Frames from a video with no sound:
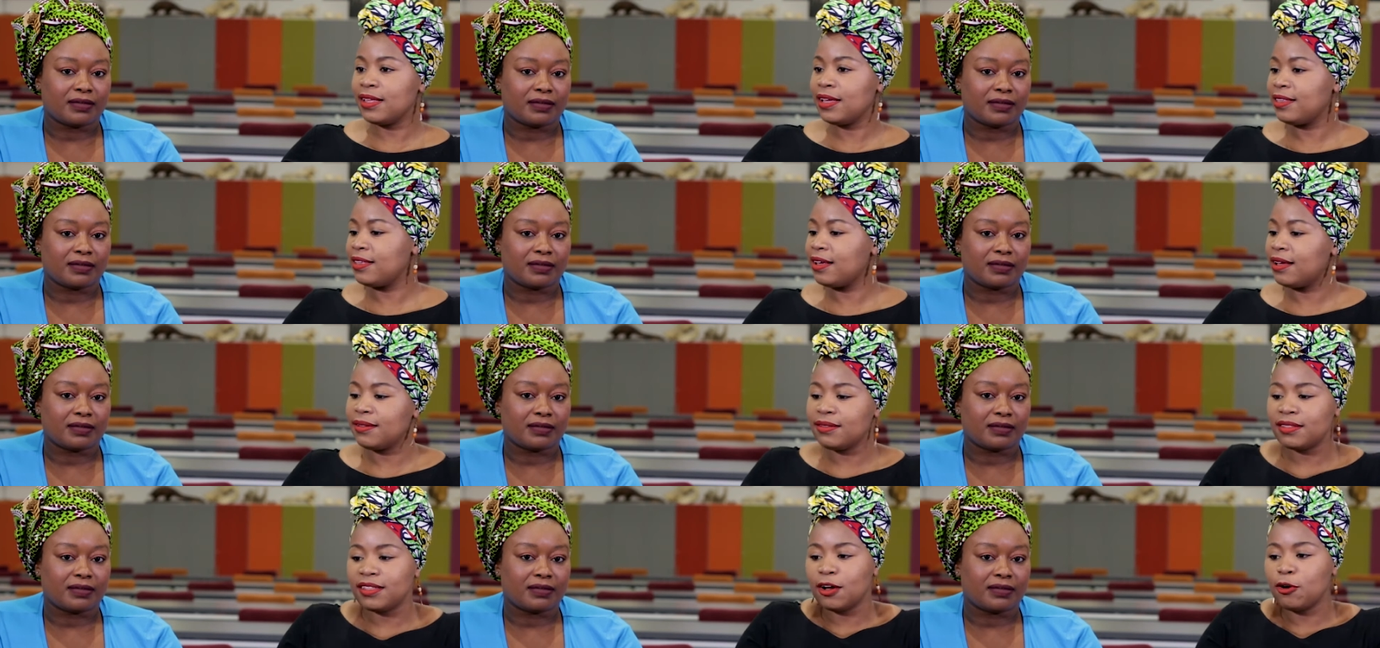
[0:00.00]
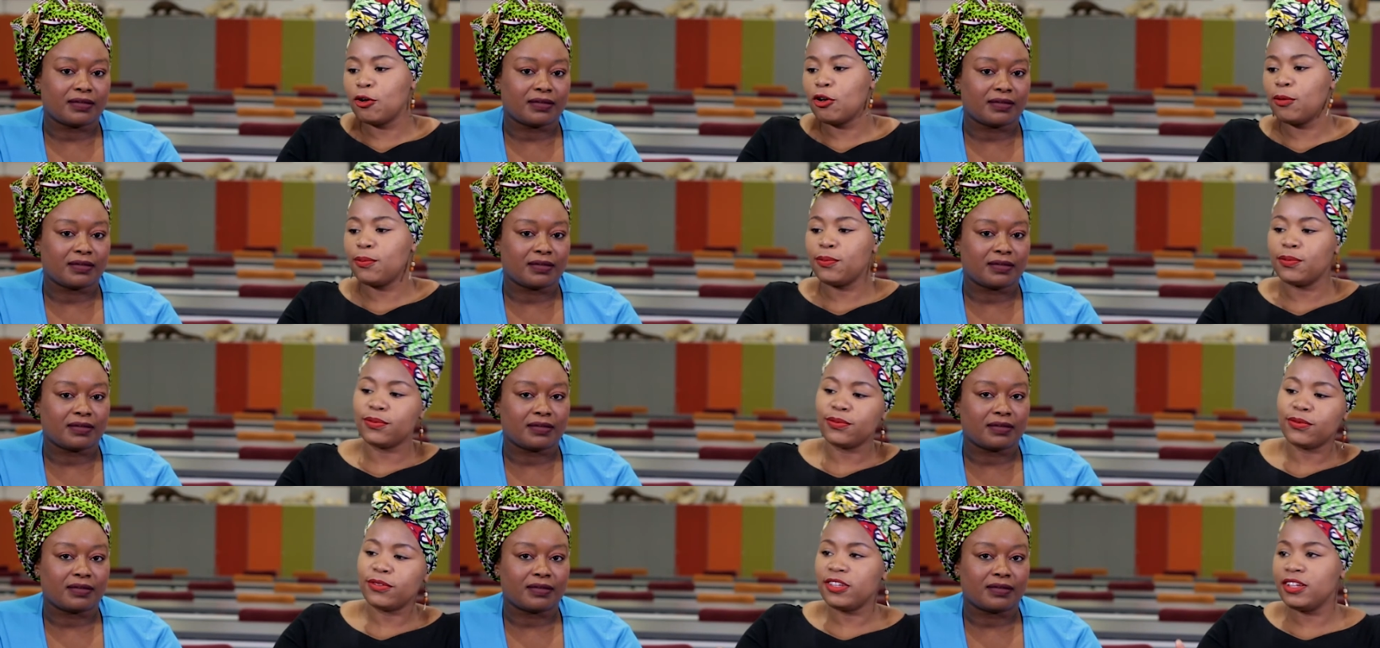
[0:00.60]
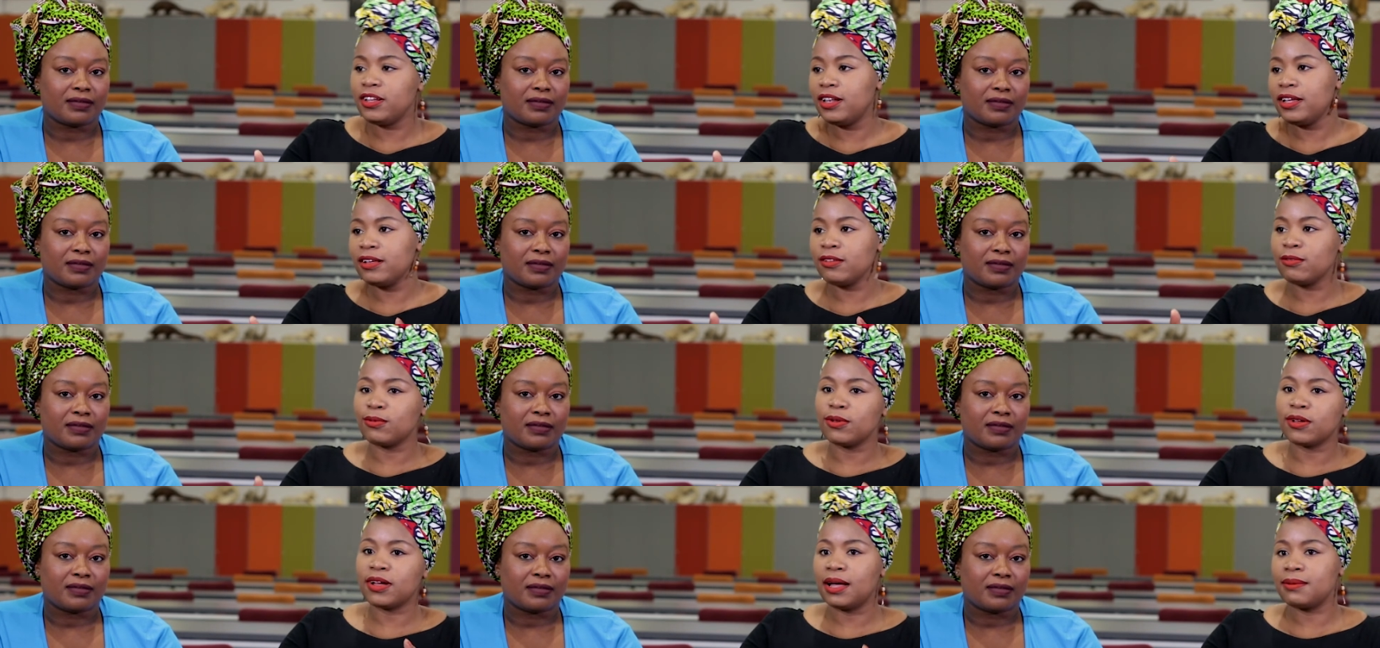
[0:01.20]
Speaker 1: later, their crop seedlings
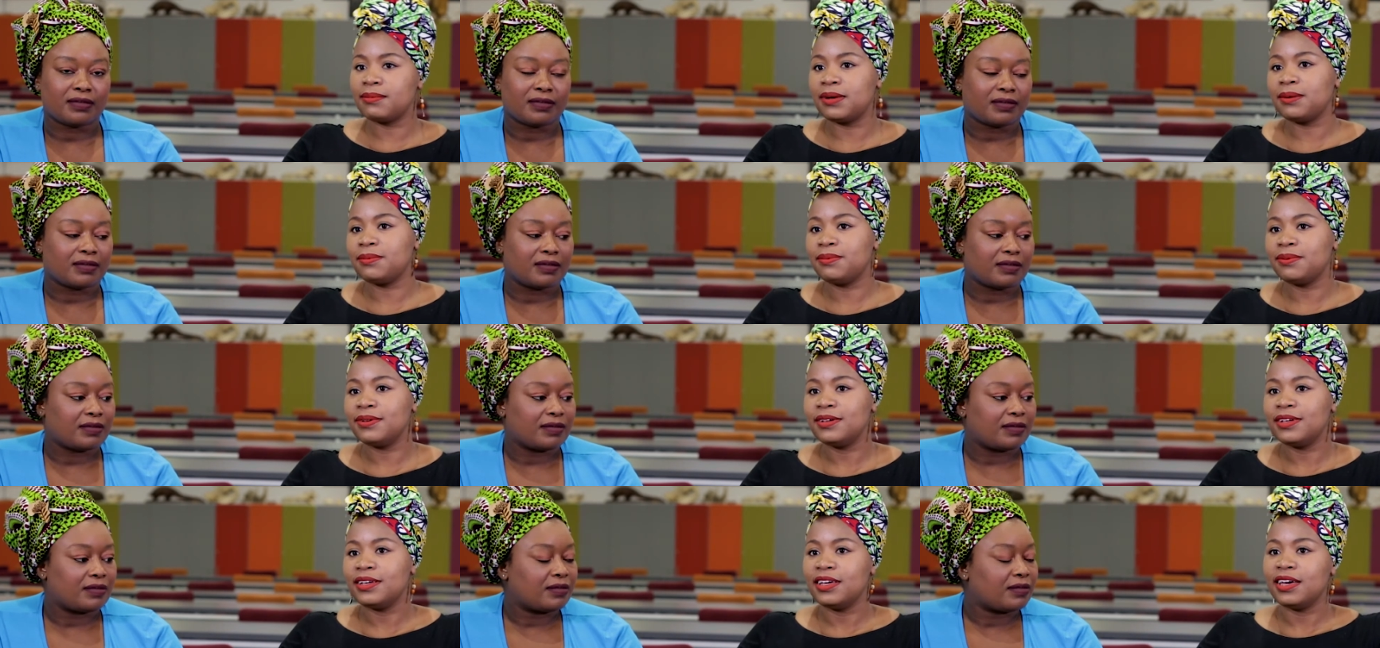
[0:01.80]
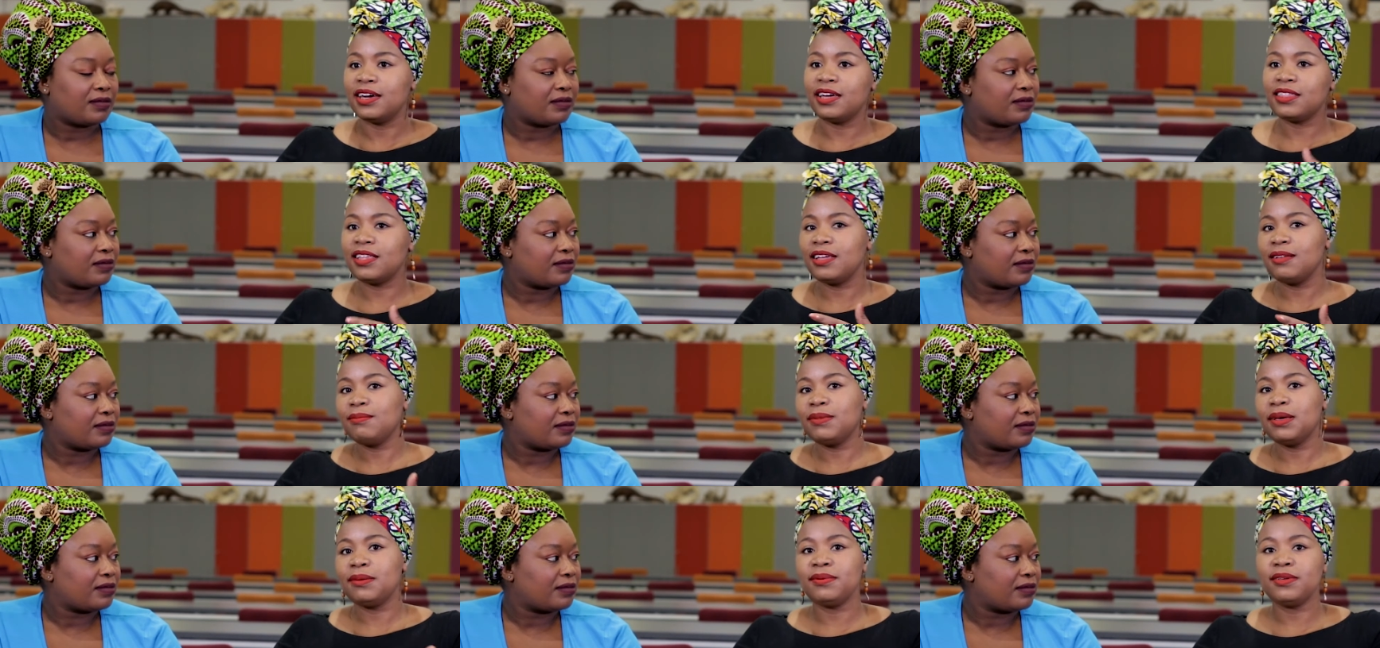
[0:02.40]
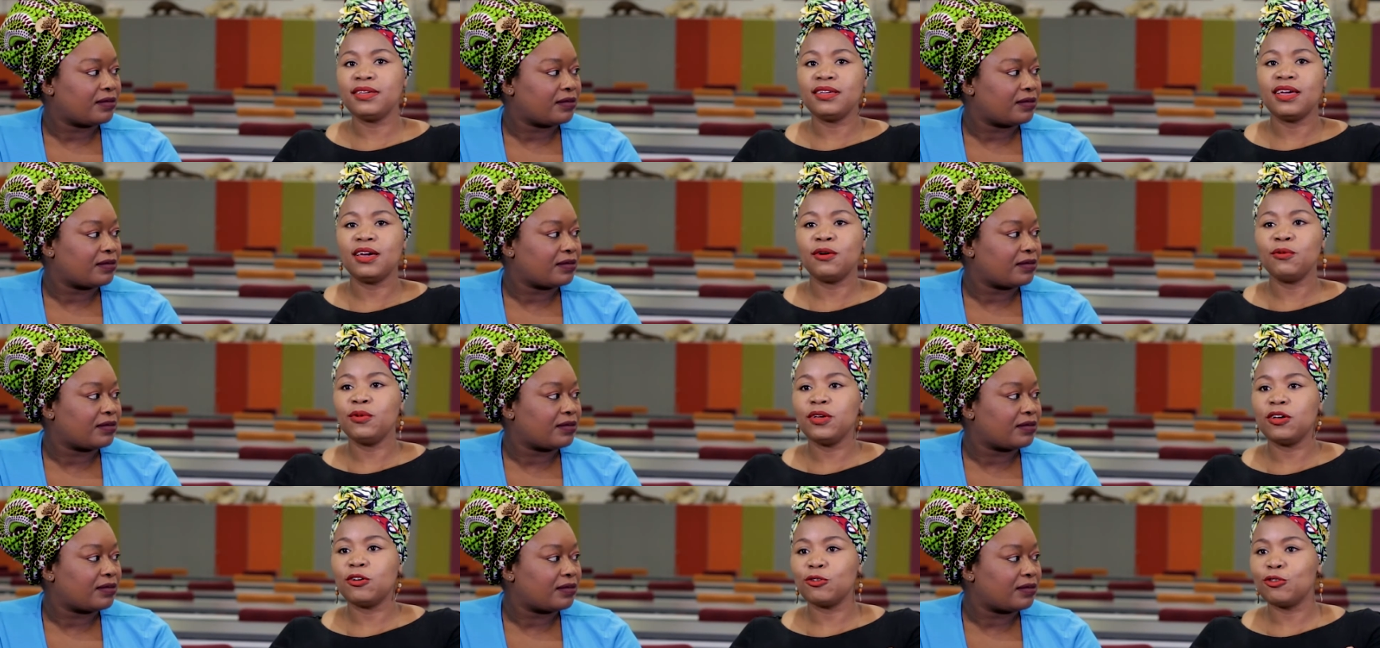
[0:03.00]
will come up, and then maybe a
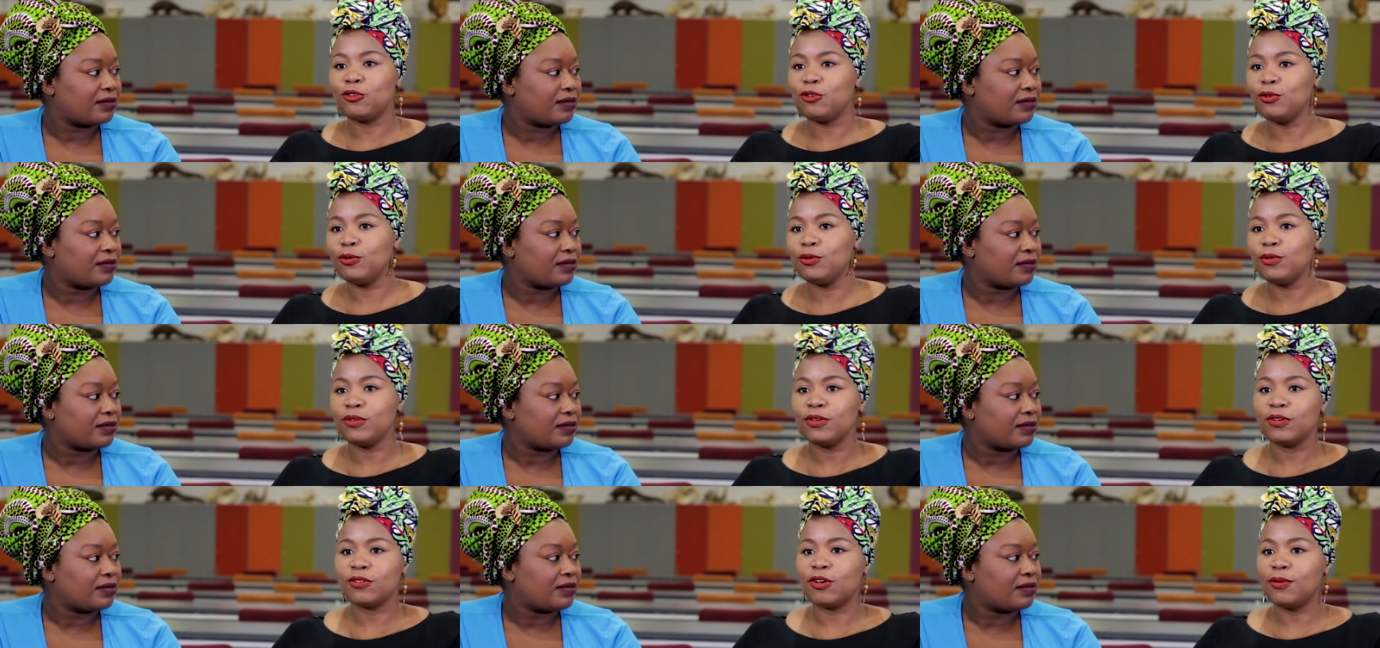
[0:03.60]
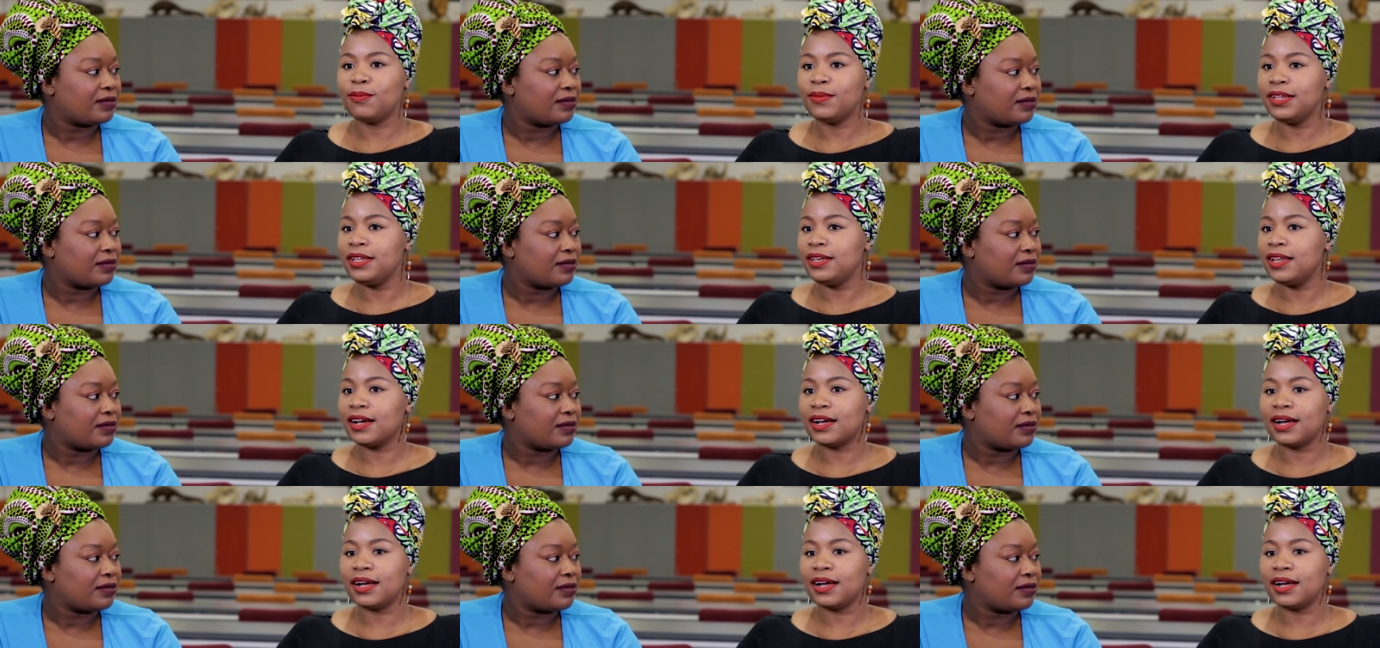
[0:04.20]
week or two, Chromolaena